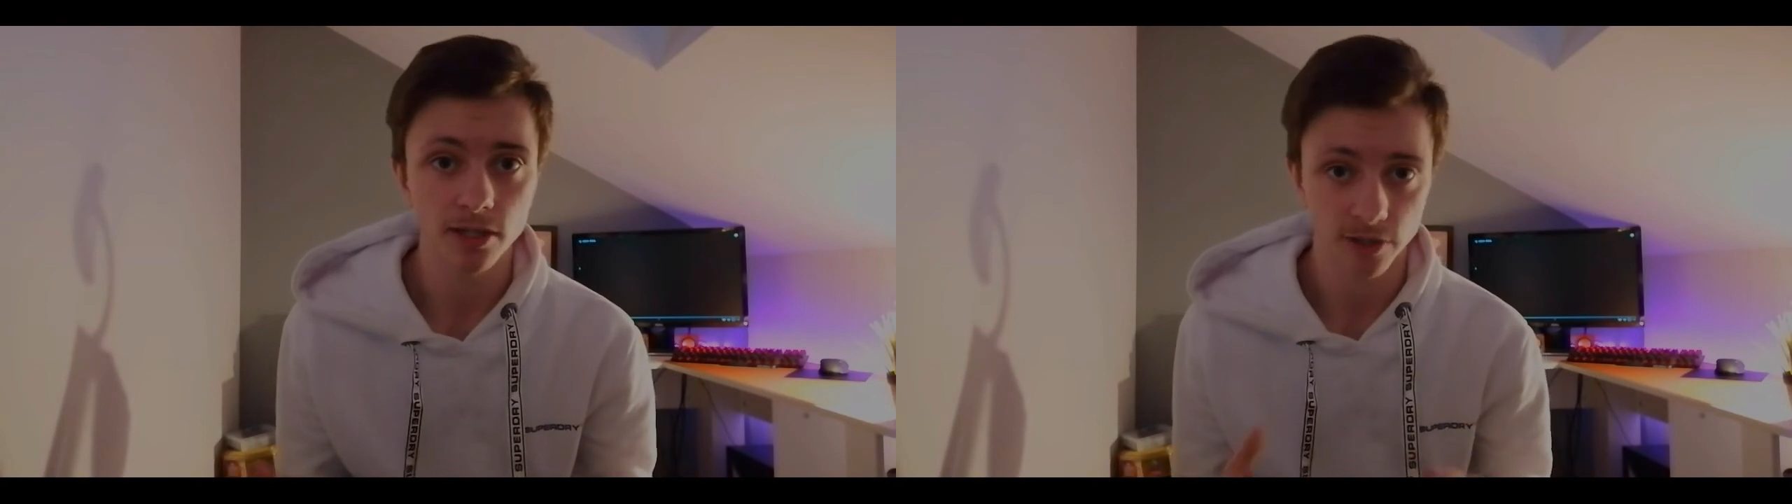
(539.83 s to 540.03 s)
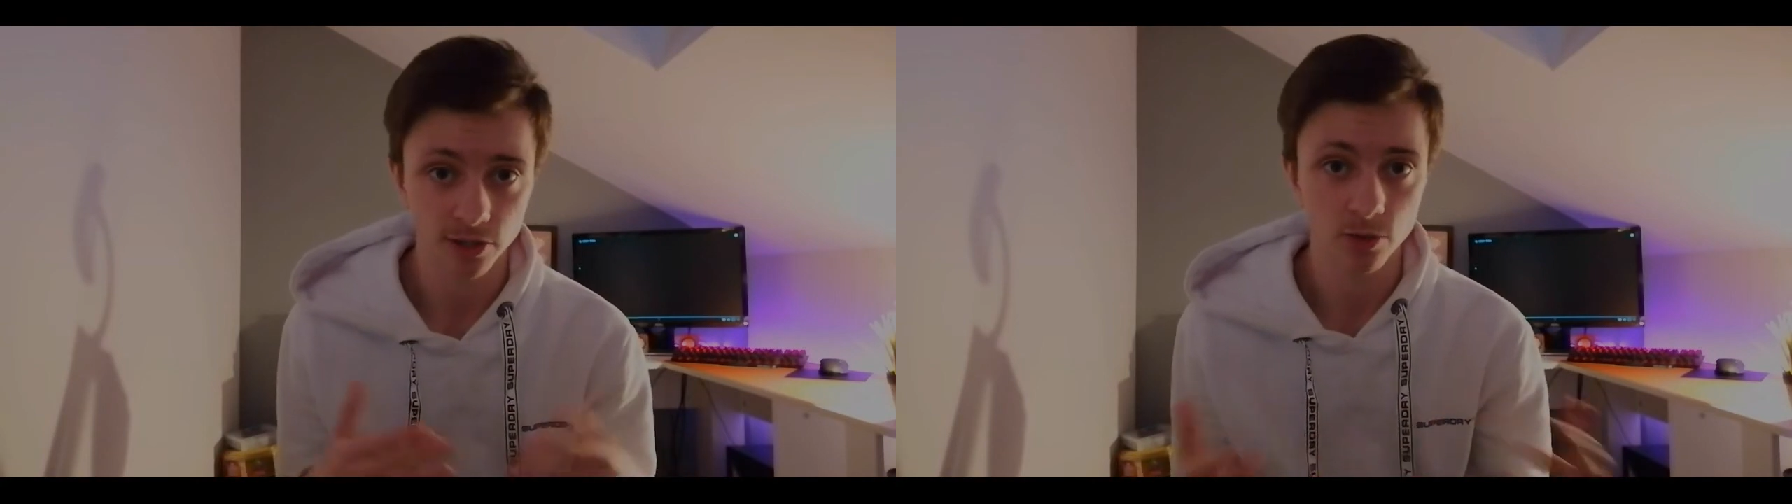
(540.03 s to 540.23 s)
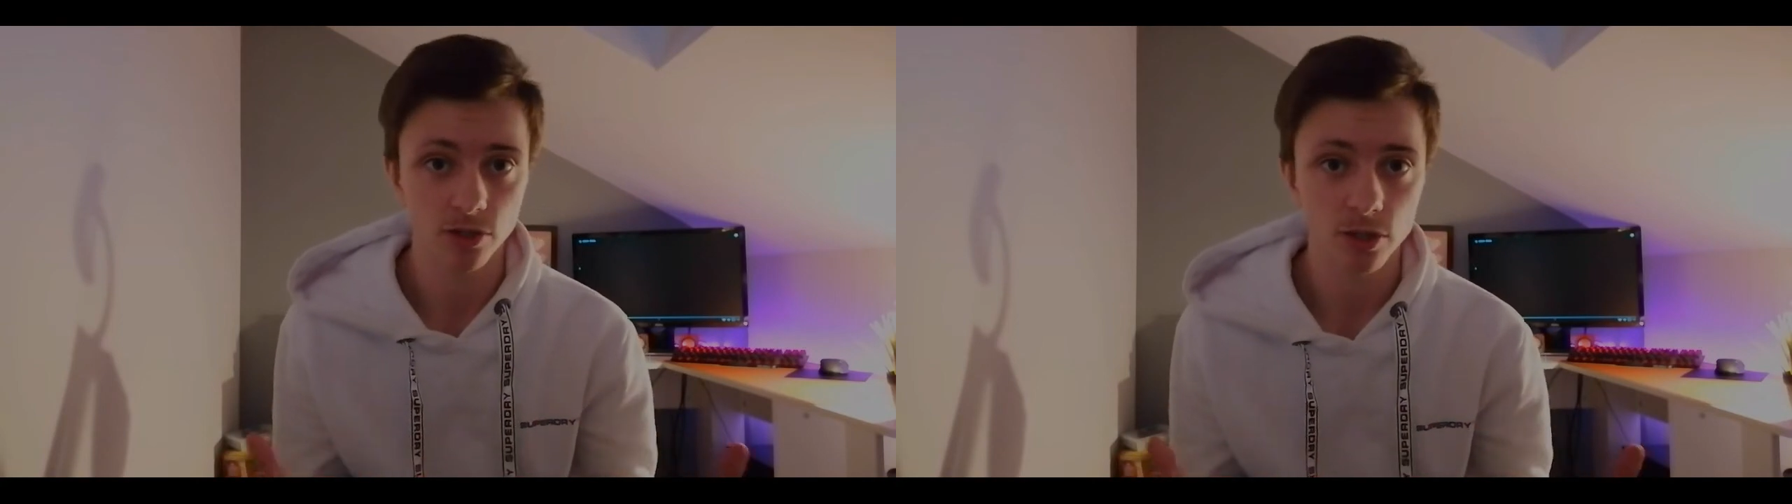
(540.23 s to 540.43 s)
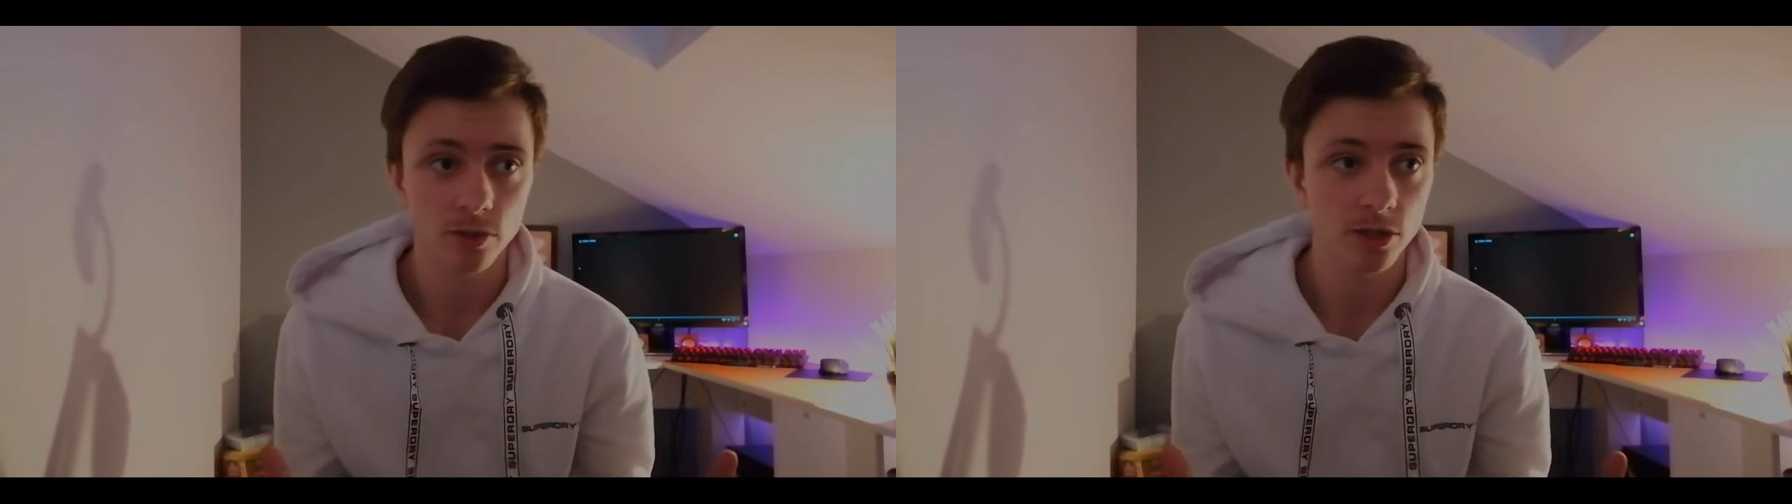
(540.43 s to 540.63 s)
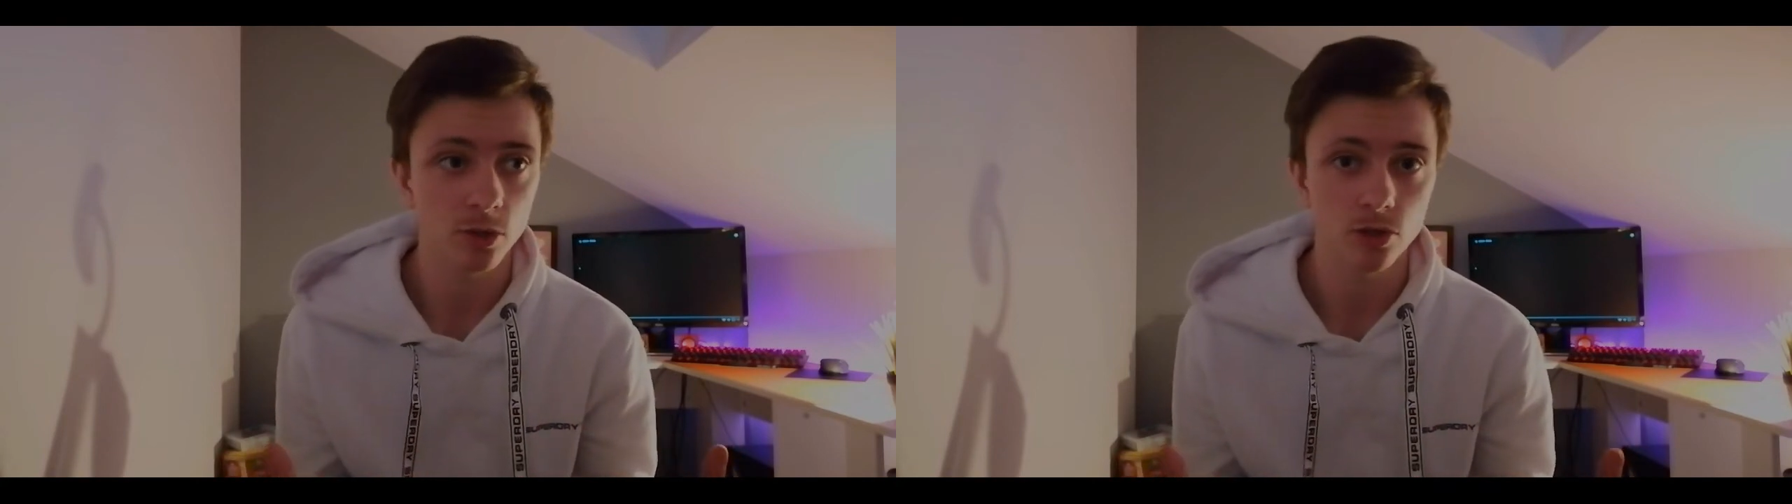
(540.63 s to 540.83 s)
They do the
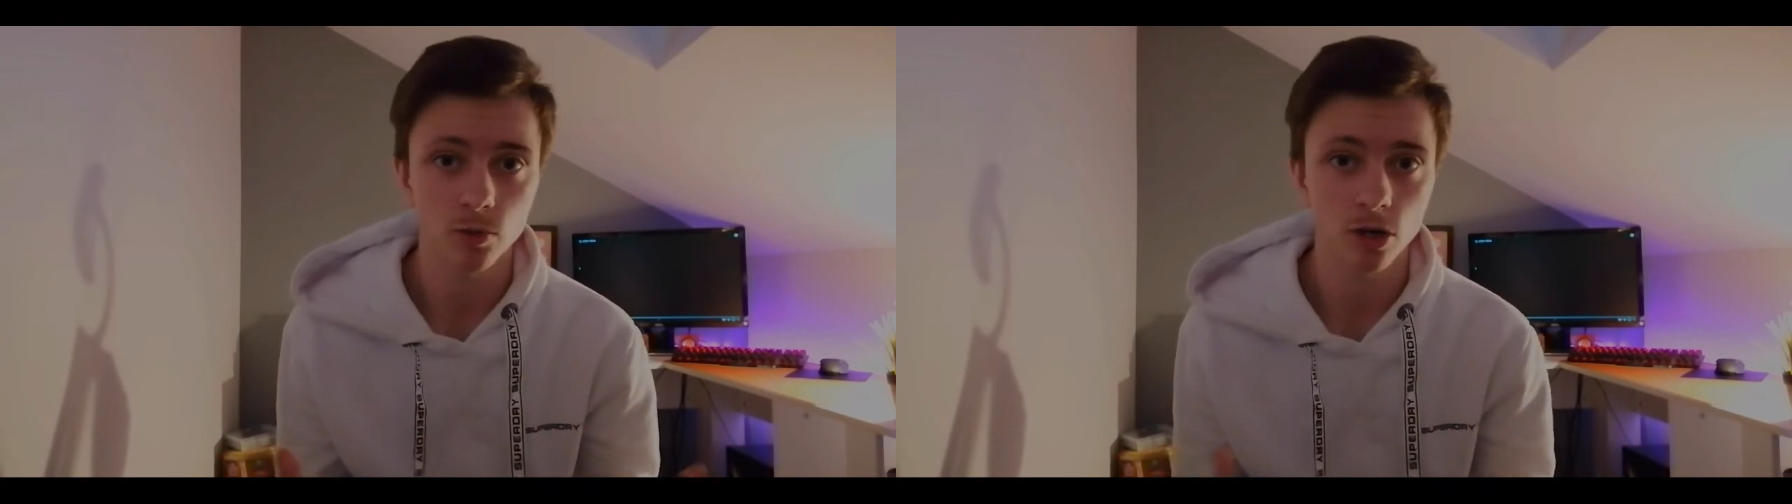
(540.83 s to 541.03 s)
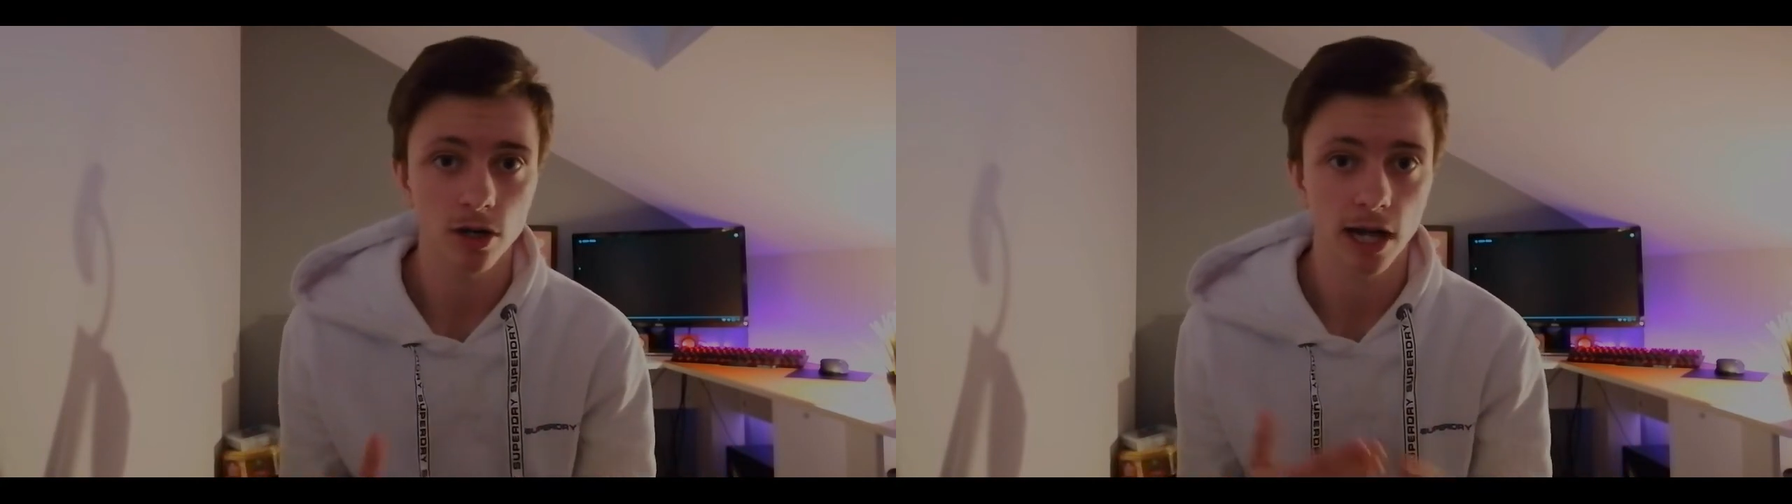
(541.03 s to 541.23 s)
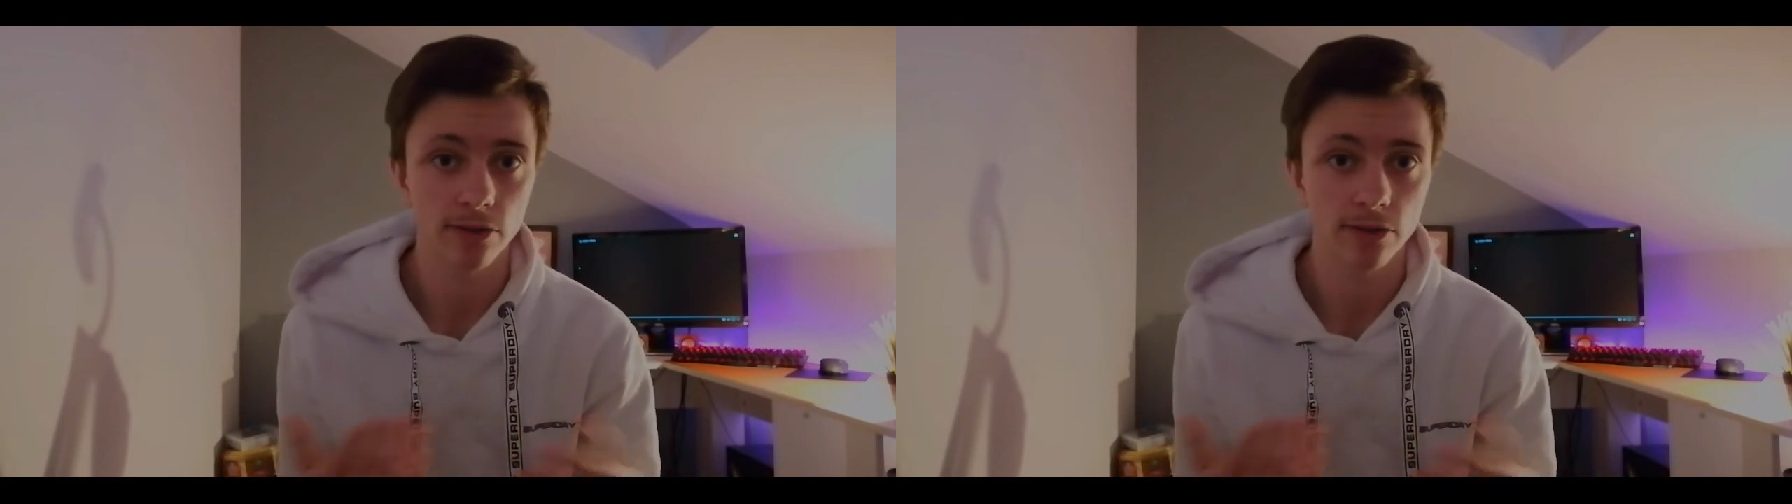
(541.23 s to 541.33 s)
uni coursework